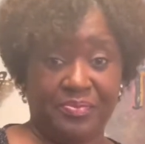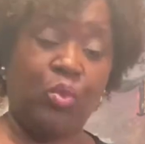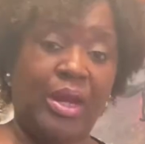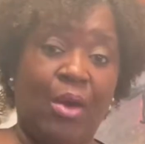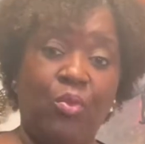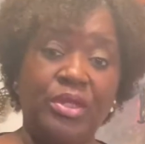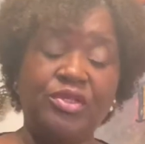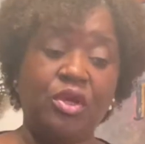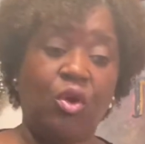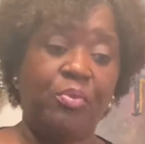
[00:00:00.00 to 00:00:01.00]
When I went to
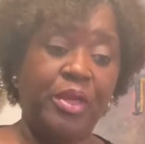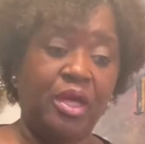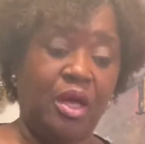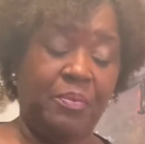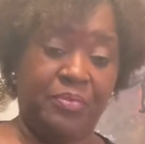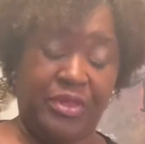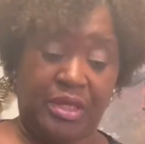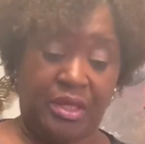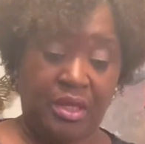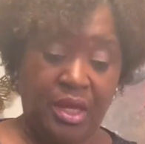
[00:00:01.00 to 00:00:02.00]
go pick up
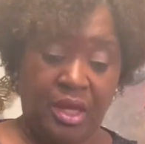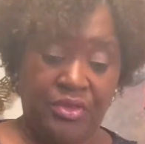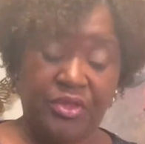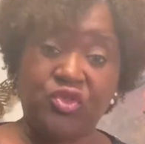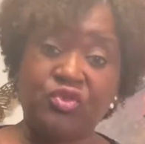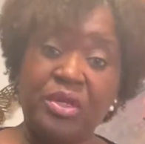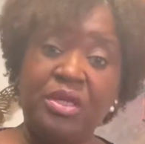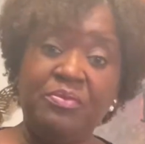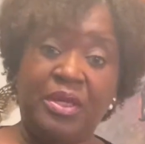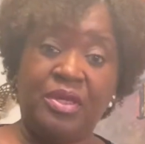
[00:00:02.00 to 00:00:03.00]
the, the string
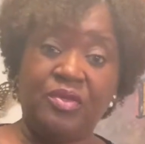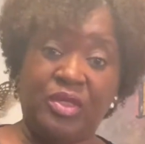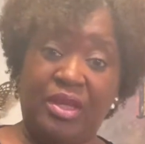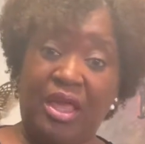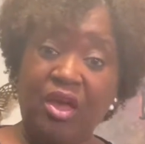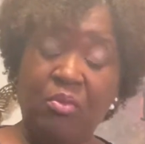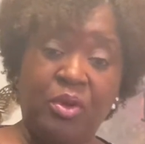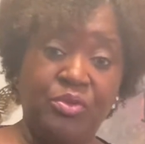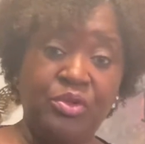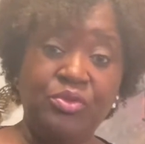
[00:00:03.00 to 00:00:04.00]
beans and the elbow
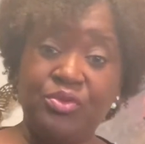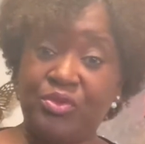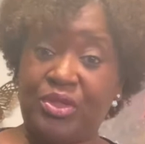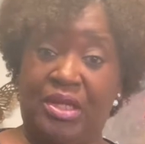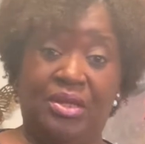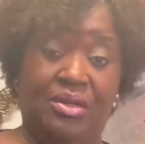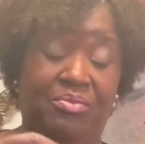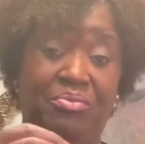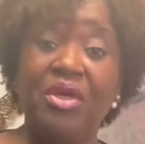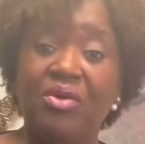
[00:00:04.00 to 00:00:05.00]
noodles and the
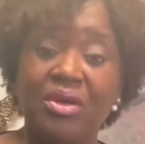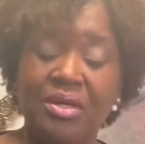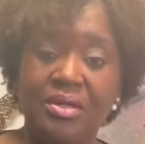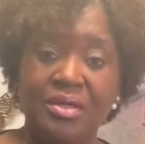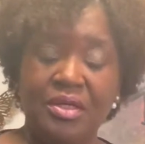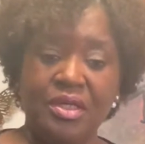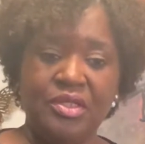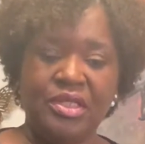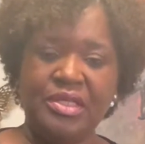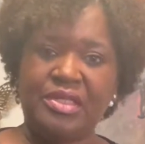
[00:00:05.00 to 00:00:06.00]
milk,
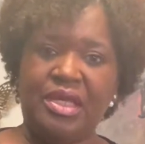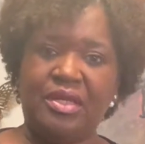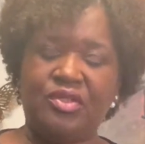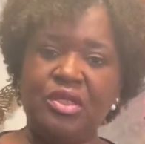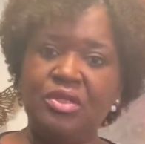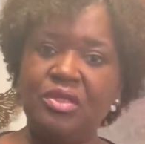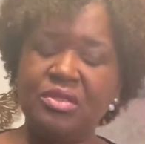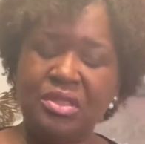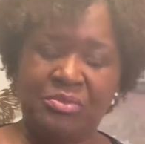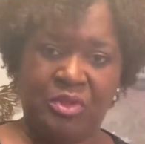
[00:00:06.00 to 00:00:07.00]
she said, she
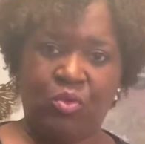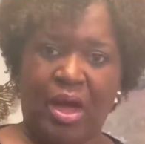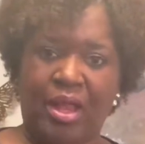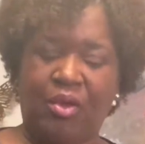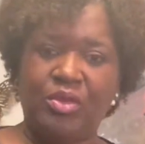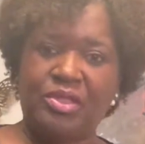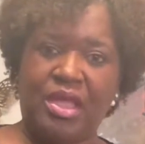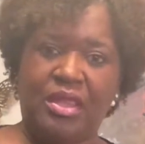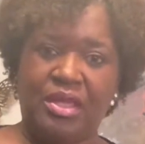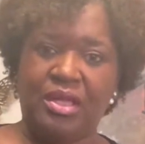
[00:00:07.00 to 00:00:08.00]
looked at me while I was
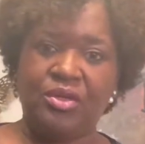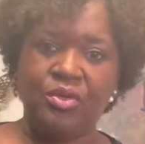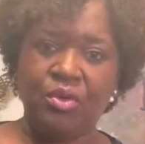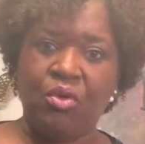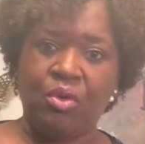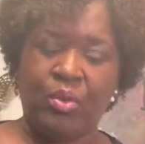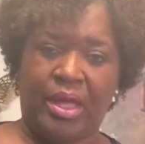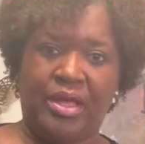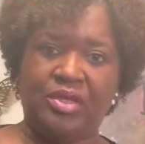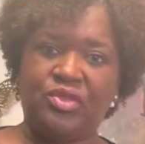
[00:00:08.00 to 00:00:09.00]
standing in the
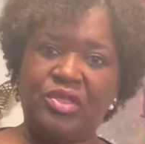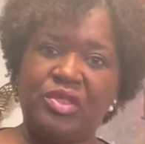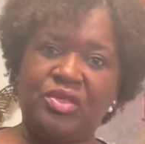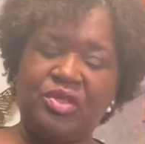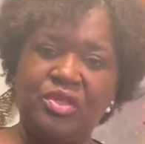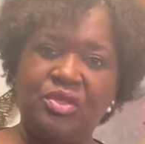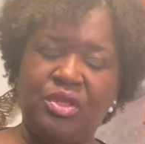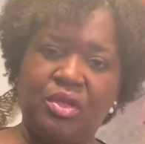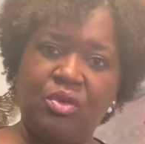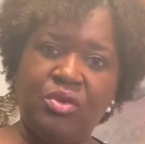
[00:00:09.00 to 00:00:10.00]
doorway and she said, "Celia,
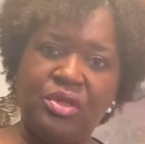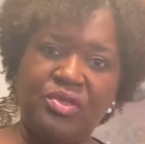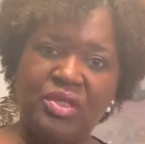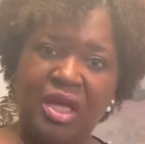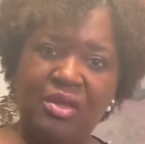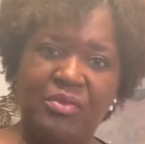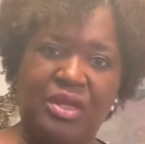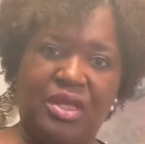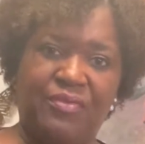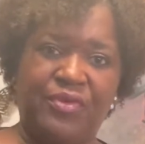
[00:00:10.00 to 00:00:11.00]
the Lord is telling me to
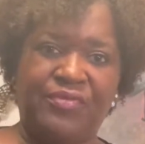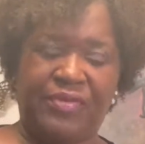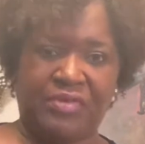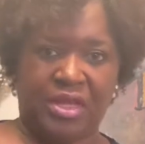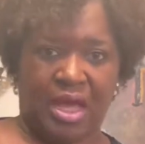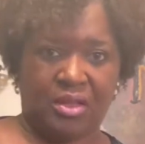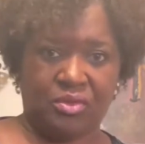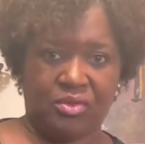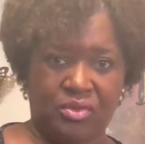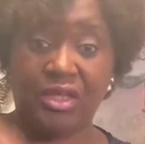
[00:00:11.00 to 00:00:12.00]
give you $50.
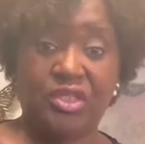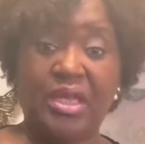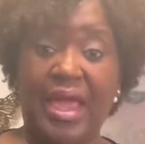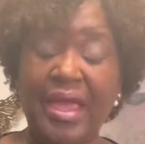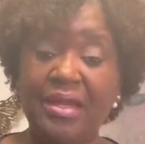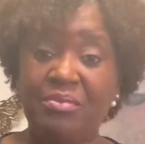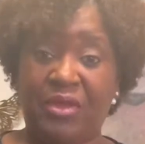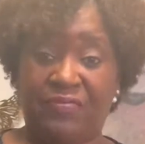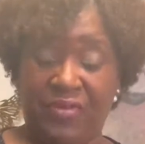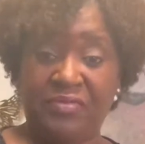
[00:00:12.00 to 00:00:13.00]
She handed me
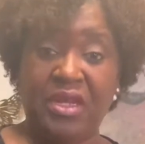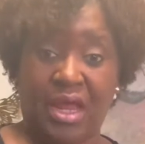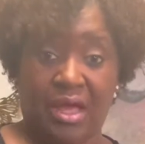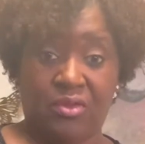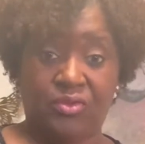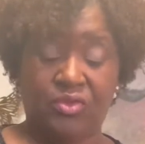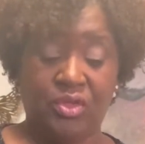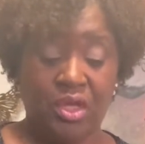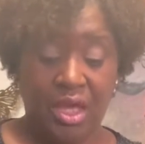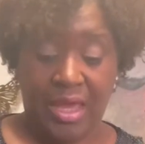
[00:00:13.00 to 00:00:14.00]
$50
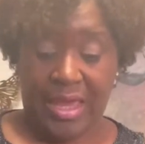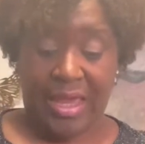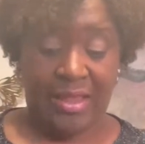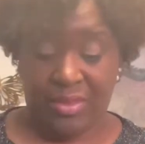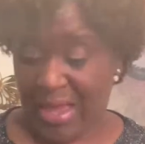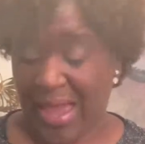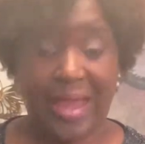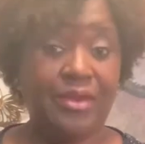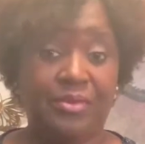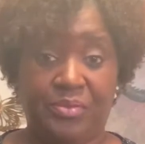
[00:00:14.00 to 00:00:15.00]
and the
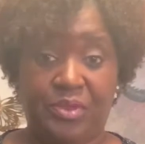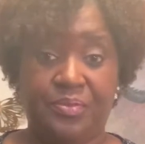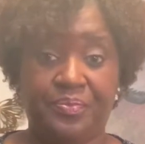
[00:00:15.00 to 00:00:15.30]
items